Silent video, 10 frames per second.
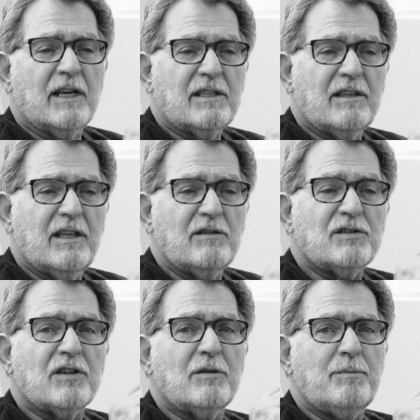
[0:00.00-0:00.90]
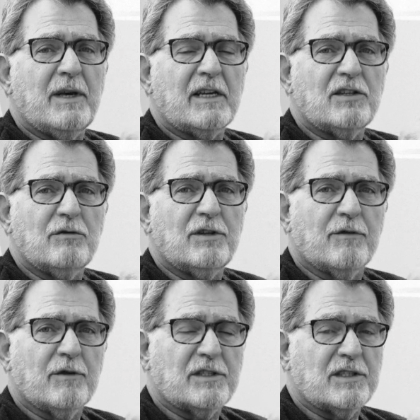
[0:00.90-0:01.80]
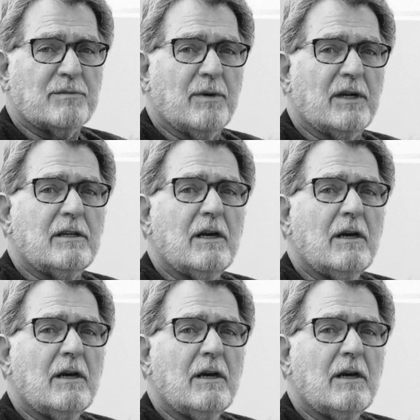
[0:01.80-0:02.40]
those are the big two differences, but